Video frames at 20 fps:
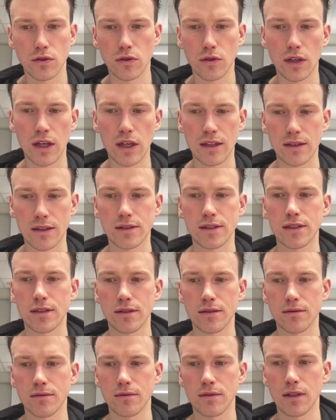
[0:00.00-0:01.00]
get
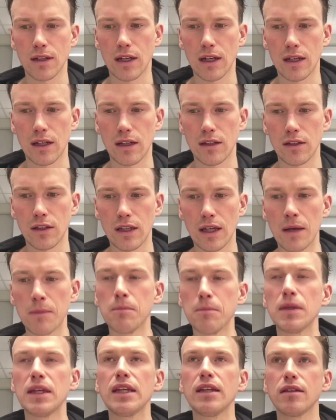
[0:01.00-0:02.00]

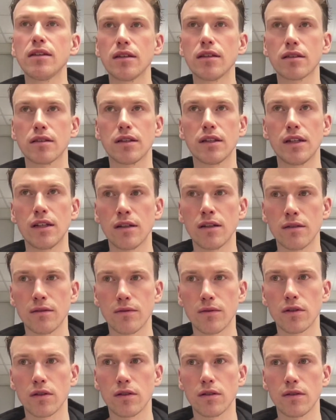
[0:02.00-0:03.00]
immediately
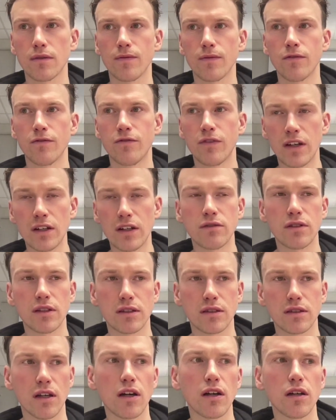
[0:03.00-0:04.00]
very
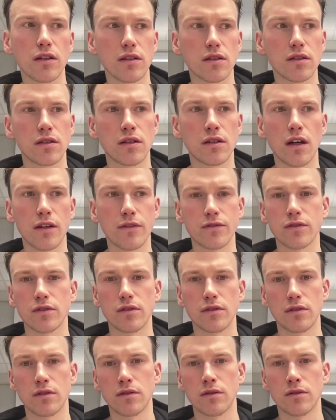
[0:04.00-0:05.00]
tired
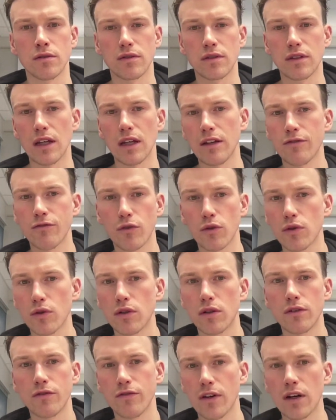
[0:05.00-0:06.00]
after day
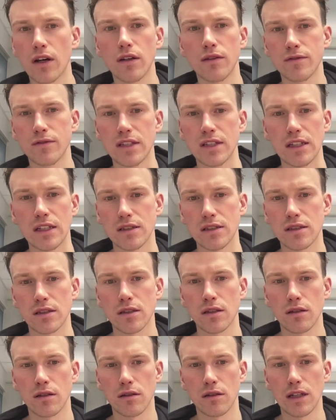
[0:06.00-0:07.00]
4, 5,
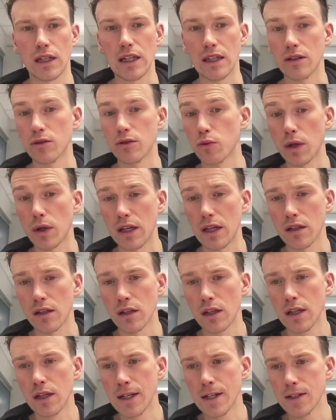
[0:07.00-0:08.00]
6, either way.
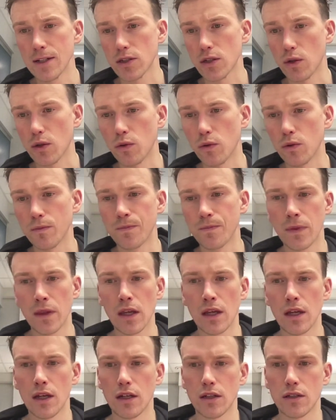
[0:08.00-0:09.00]
So
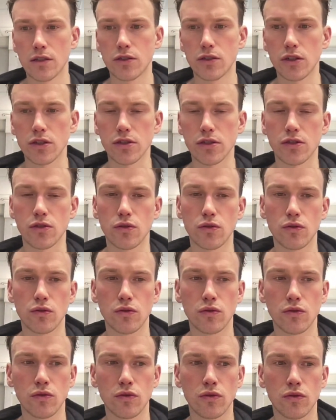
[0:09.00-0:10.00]
just
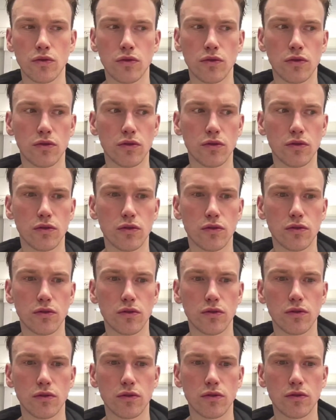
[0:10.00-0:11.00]
to
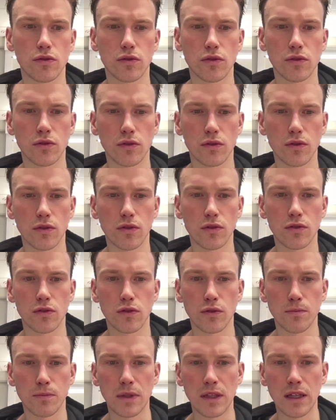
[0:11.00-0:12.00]

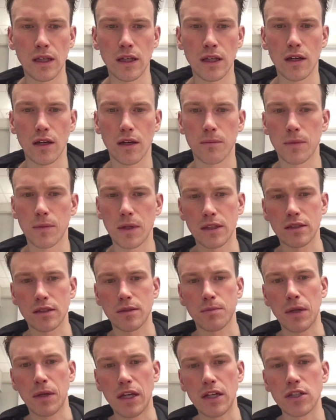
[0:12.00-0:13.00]
be a
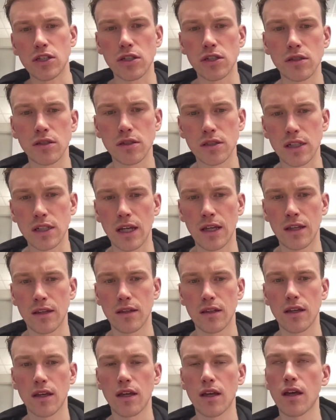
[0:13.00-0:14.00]
bit patient
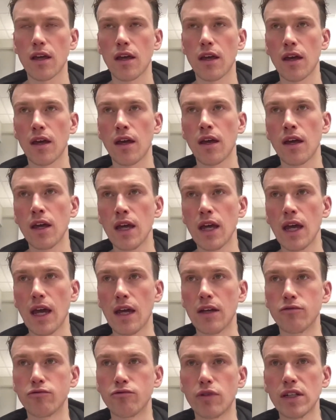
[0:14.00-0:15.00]
and
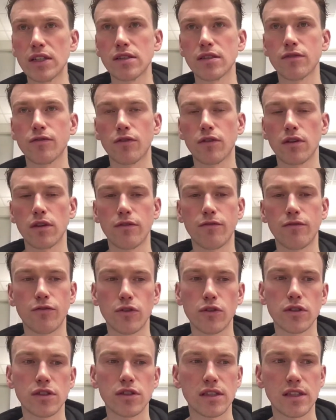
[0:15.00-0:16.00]
rest for the
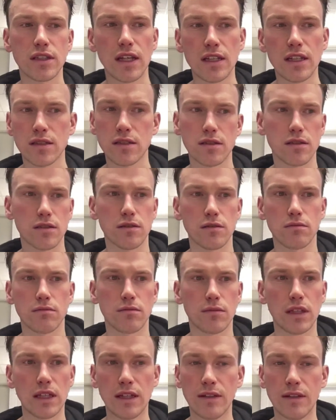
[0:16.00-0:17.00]
first days,
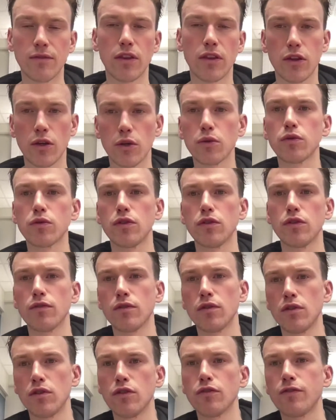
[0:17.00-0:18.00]
even though
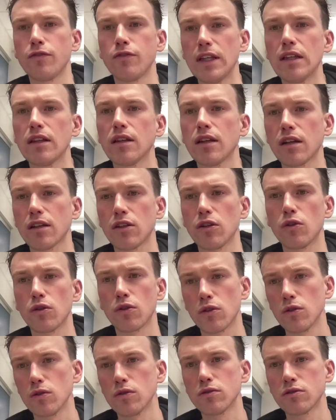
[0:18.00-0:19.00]
you feel like you
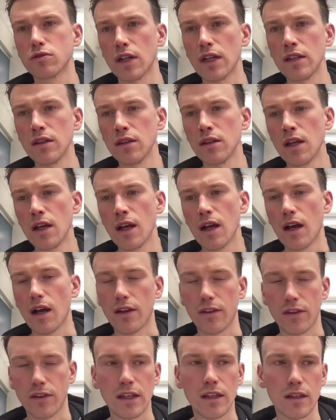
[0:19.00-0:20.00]
could train.
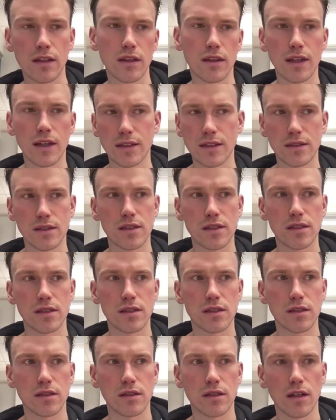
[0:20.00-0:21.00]
I think
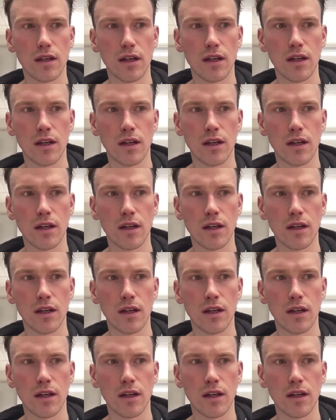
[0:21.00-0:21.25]
that's